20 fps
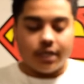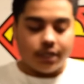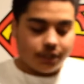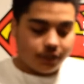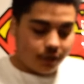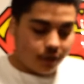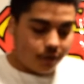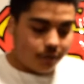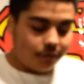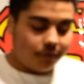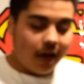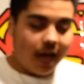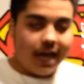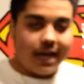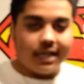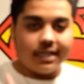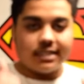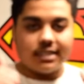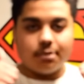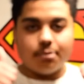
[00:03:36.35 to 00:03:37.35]
So
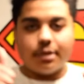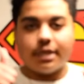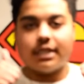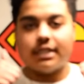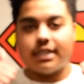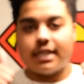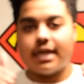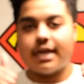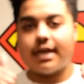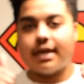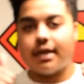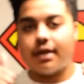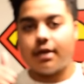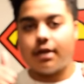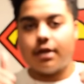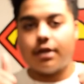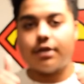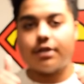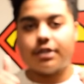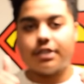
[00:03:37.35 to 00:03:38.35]
Friday's the big day,
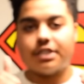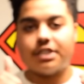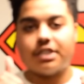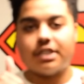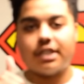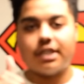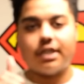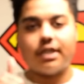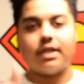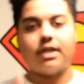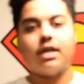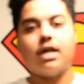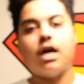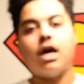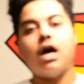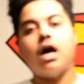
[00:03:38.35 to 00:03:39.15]
good shit.